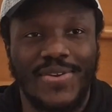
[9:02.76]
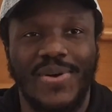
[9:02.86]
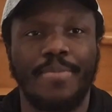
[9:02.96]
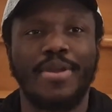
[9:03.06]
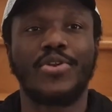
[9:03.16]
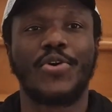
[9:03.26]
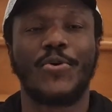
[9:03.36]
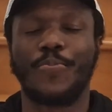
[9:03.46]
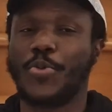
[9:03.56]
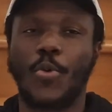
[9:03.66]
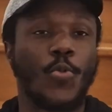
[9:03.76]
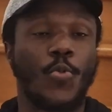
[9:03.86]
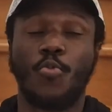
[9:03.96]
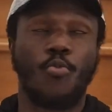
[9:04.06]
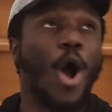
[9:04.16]
I don't know, let me know
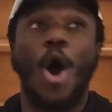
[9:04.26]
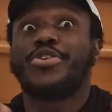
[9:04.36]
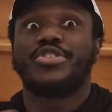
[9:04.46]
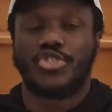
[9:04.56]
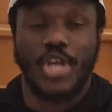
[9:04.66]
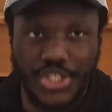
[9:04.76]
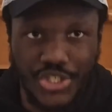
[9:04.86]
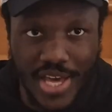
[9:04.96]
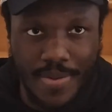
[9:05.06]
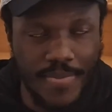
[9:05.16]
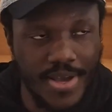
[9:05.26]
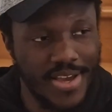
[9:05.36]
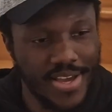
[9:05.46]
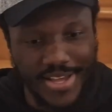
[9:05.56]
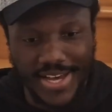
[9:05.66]
how you judge them.
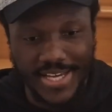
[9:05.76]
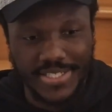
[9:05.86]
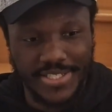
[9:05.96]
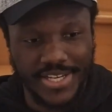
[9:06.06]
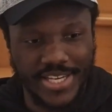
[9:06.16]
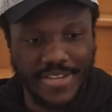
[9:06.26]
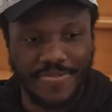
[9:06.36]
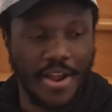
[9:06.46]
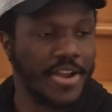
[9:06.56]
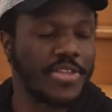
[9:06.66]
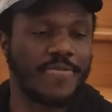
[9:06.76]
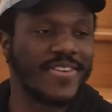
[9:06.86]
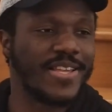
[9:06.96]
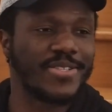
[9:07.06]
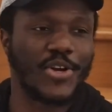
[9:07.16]
And if there are any other
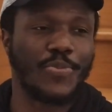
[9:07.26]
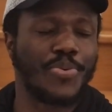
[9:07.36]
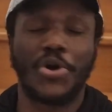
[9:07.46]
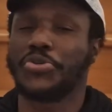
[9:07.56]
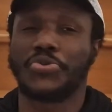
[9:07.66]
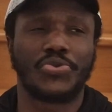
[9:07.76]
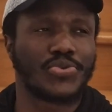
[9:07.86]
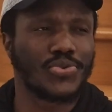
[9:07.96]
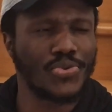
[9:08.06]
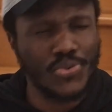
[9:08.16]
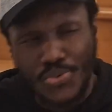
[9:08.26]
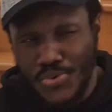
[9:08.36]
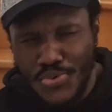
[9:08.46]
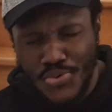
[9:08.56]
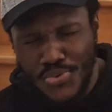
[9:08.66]
videos or persons
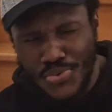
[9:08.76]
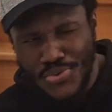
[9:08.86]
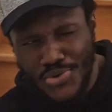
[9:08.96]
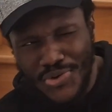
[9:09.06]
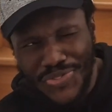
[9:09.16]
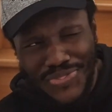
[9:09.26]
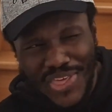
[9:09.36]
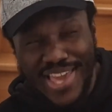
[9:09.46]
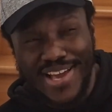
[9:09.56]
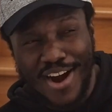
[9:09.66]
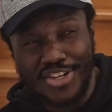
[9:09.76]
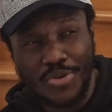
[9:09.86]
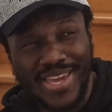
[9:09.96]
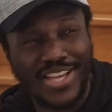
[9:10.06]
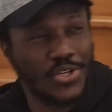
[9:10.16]
who you think are
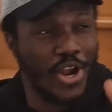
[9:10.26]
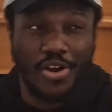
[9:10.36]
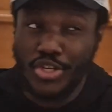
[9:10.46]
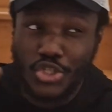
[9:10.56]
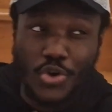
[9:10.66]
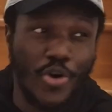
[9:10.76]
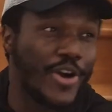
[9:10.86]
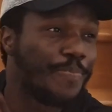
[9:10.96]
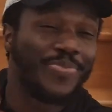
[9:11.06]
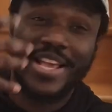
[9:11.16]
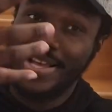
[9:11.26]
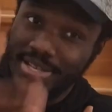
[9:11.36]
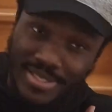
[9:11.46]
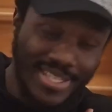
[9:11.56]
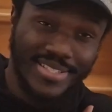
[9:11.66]
Jamaicans or you're not sure,
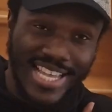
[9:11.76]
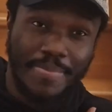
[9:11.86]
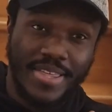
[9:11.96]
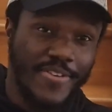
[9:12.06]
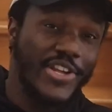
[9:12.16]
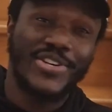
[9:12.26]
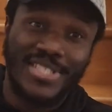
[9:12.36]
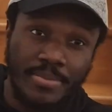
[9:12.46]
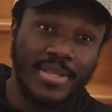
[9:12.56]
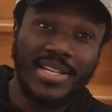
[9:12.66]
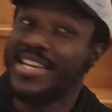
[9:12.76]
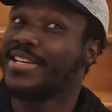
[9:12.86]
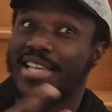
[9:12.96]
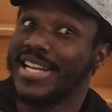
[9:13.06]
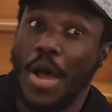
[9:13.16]
send me the videos, send me the
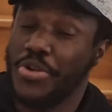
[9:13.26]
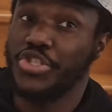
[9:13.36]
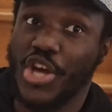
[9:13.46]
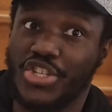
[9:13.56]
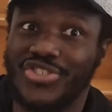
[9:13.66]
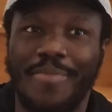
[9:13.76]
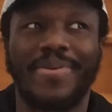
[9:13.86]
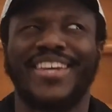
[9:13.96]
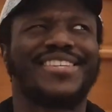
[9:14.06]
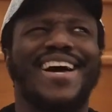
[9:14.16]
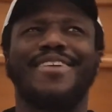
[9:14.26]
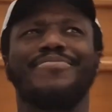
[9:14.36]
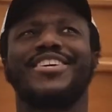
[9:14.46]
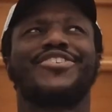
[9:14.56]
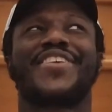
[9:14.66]
links, and I will judge them because I
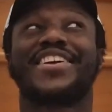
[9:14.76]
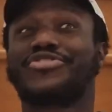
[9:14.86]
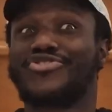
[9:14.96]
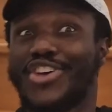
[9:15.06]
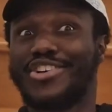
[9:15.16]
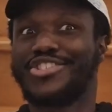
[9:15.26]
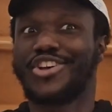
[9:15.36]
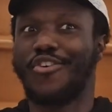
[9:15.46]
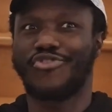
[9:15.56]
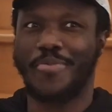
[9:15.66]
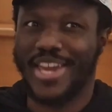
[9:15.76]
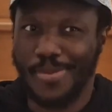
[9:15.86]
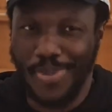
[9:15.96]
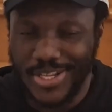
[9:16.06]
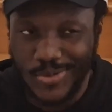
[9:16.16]
am the great judge of
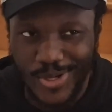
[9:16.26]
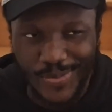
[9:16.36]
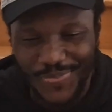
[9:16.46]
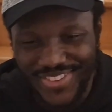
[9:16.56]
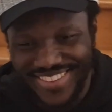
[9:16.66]
Jamaican patois.